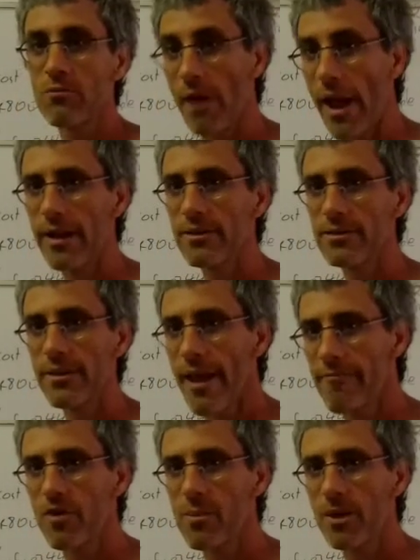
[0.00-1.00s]
rand
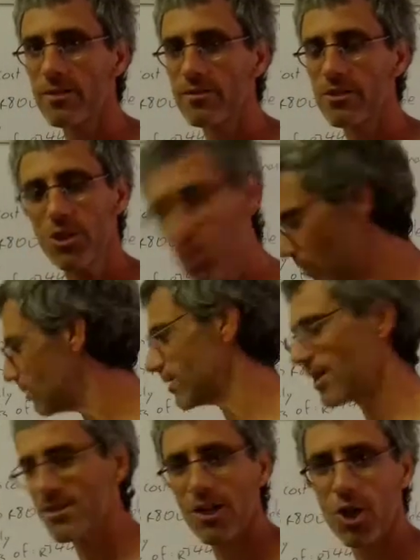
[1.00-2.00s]
every month. Yo,
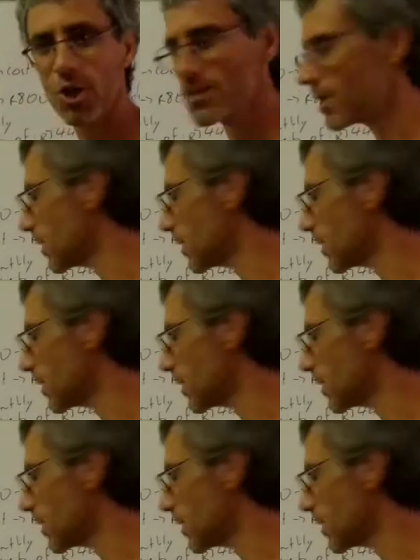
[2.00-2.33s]
that's a lot,